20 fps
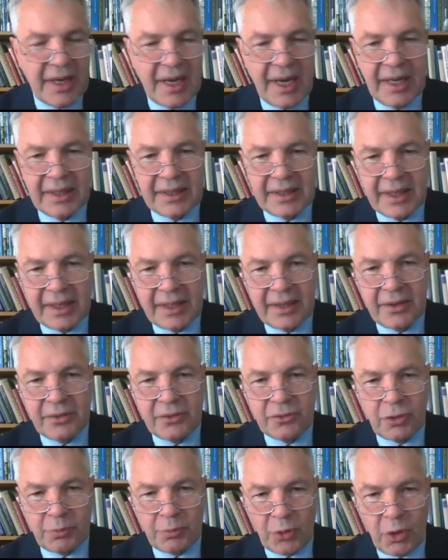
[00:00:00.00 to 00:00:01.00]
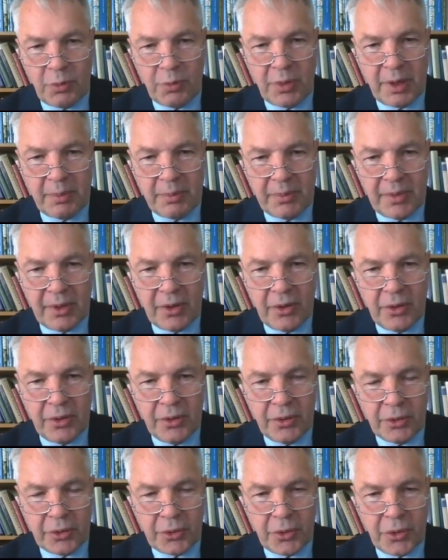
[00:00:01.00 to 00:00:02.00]
And then the problem
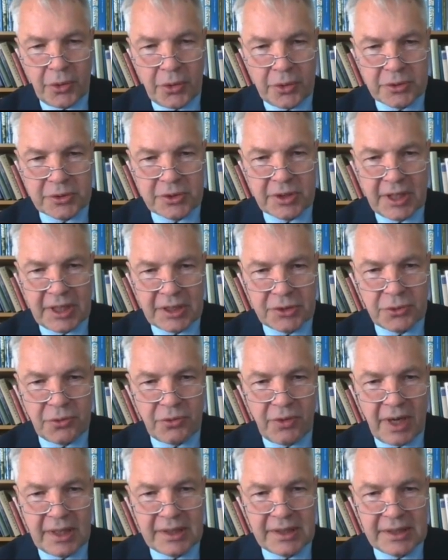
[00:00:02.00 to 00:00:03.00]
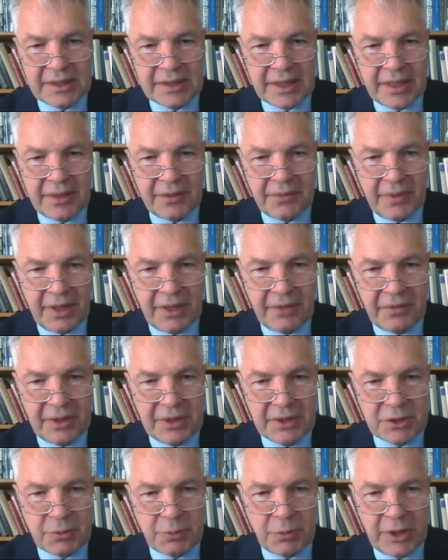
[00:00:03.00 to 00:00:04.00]
occurs, as you rightly said, when
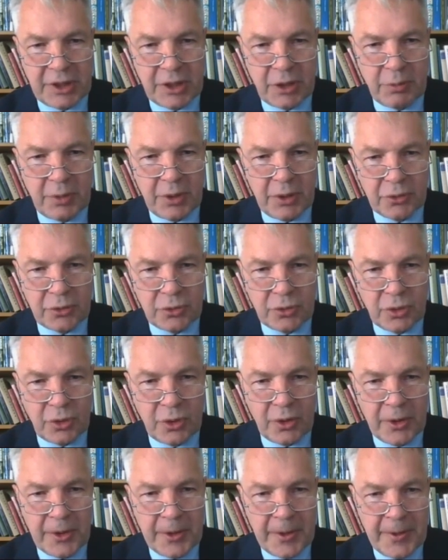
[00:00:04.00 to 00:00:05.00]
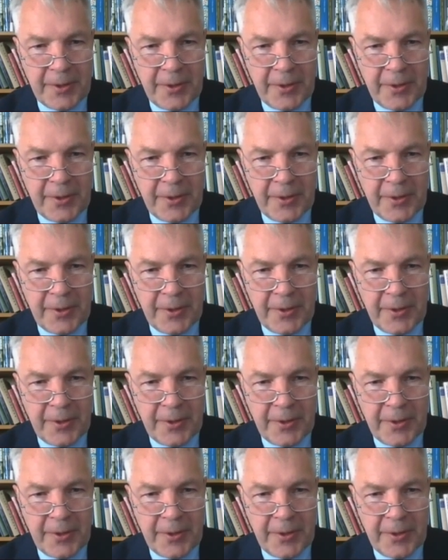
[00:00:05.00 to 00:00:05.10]
we speak about the